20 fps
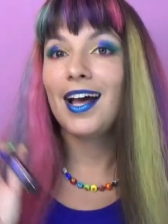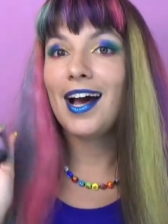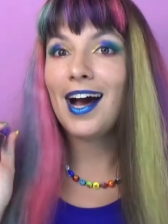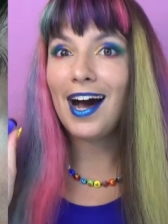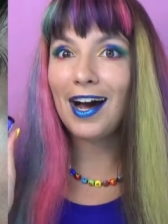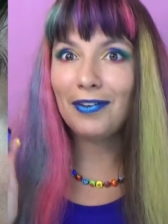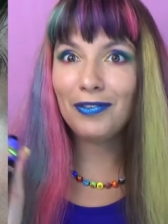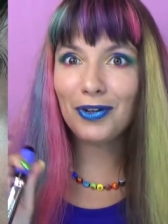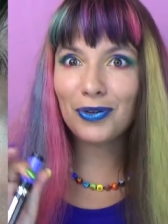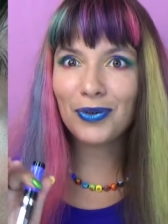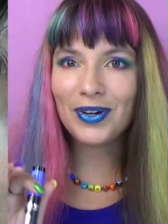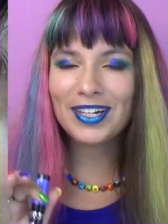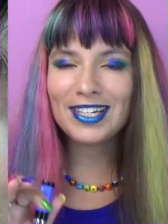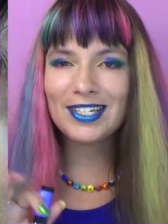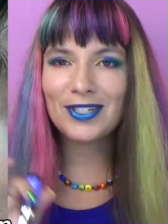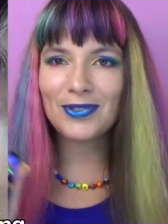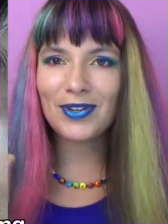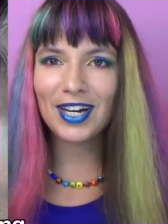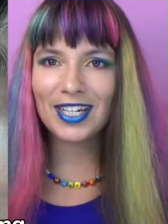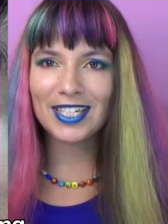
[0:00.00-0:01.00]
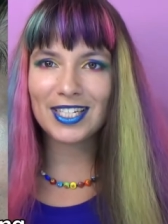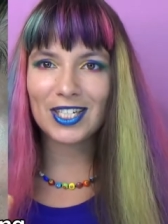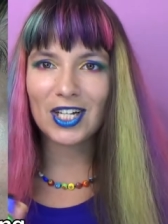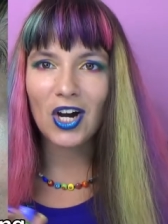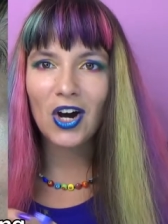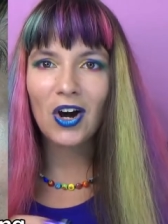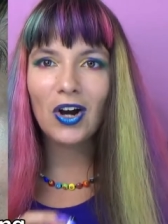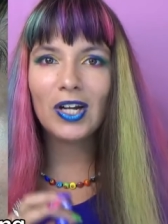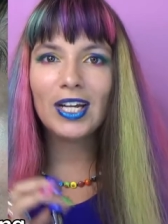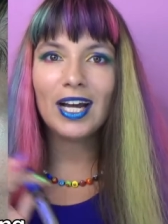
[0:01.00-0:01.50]
I've already tried it
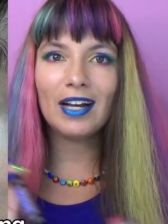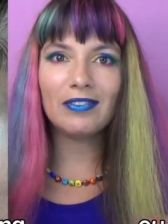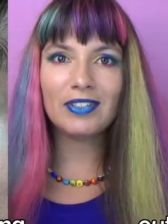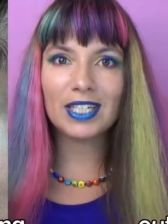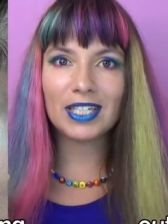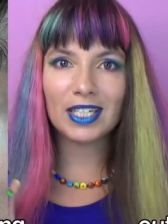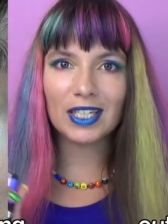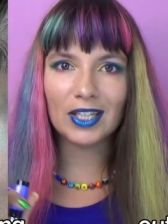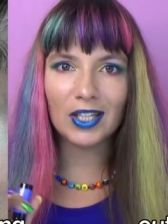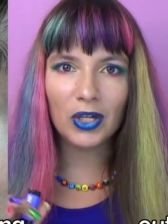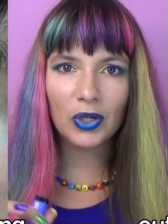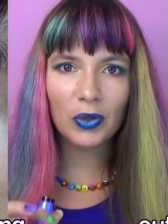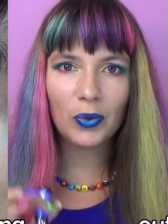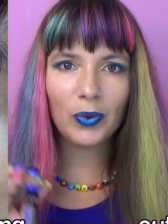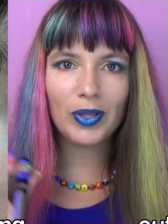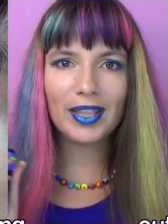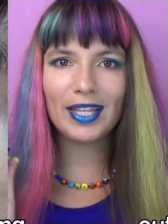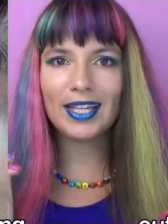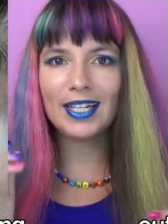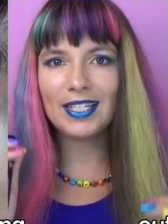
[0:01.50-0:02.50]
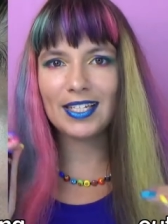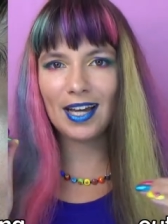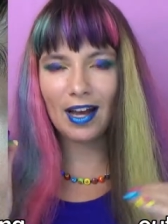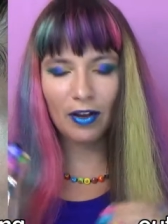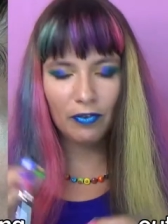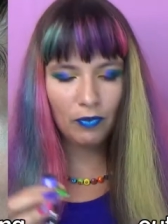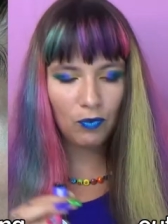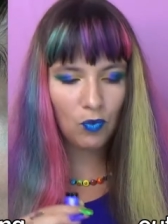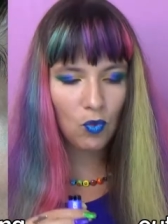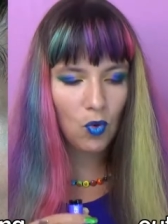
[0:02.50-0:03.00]
on I've done a look with it
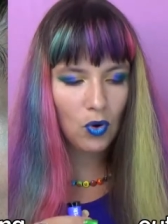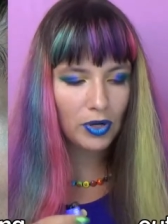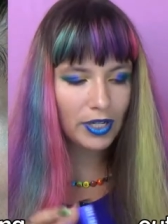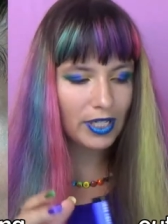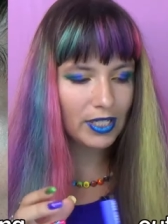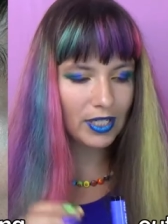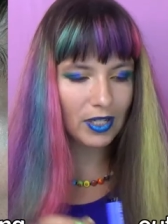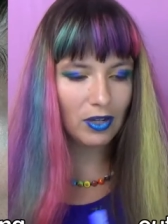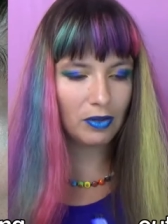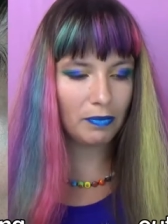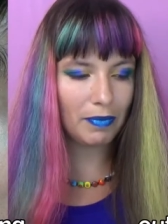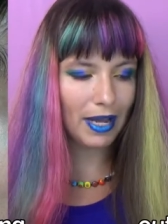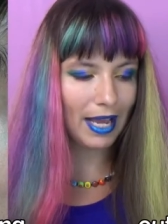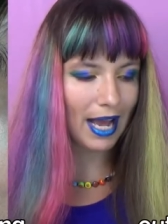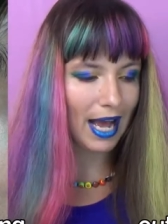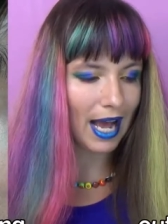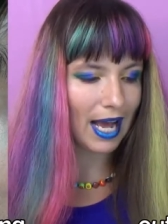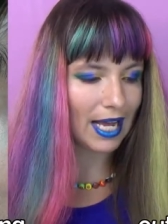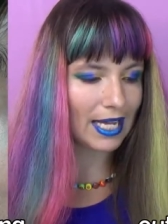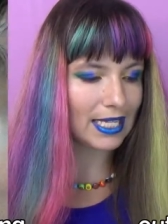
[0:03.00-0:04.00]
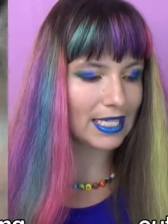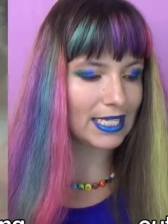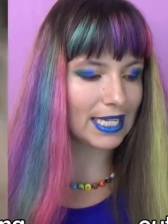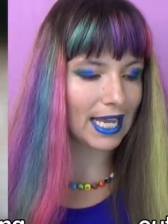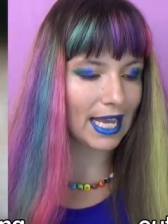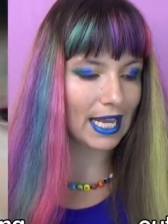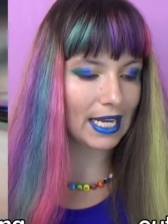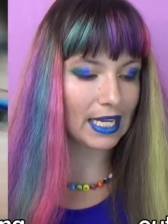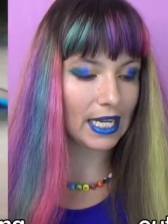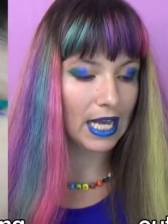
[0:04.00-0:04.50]
I've worn it on my eyes
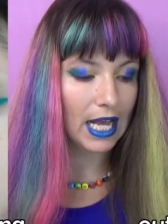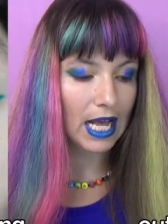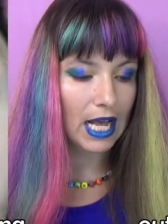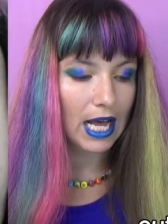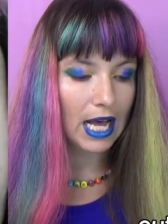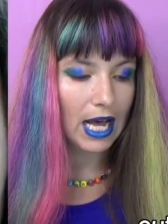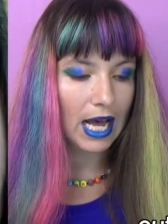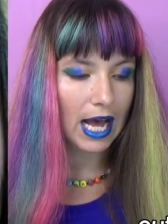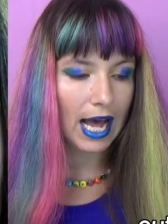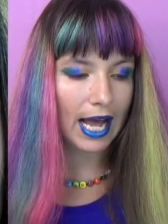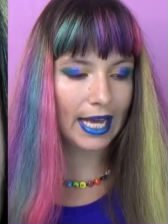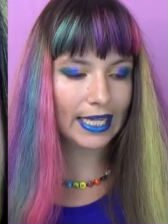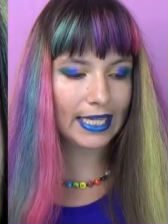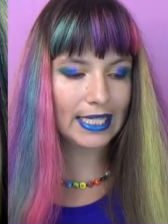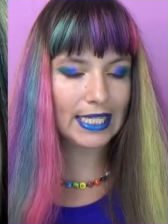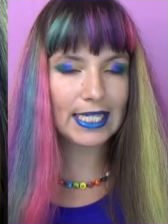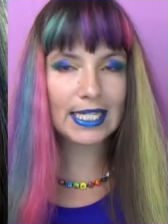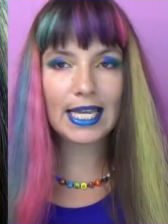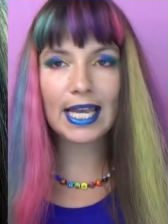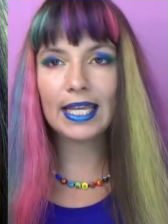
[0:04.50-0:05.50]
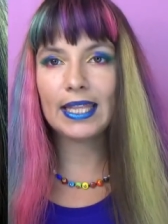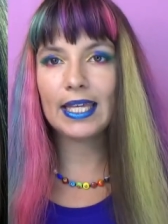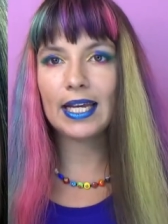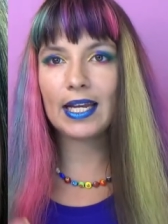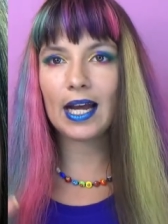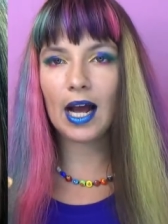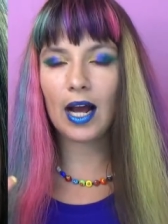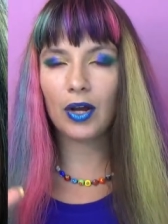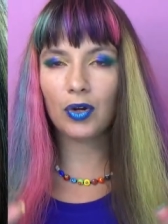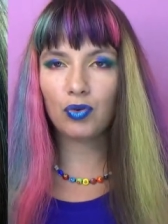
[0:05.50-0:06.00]
and I can say
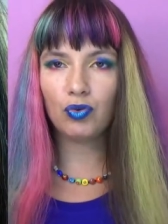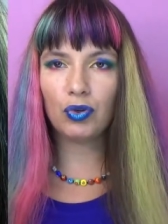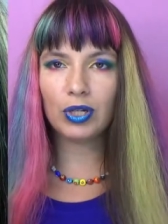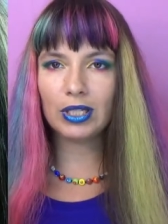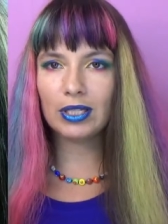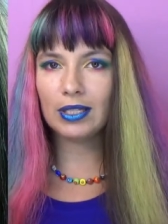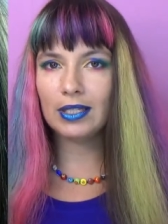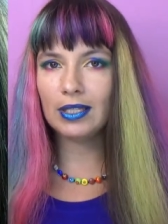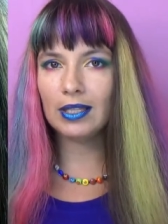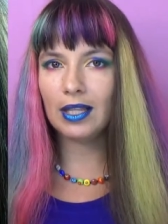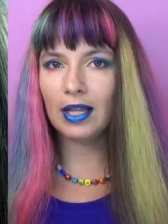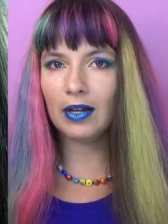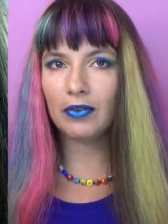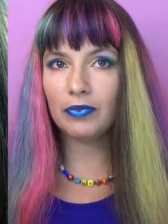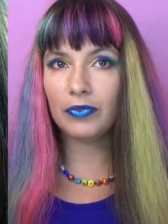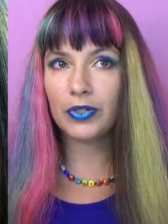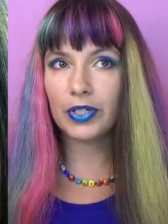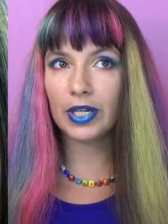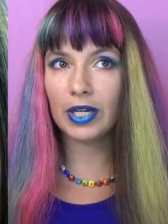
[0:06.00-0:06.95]
that I really loved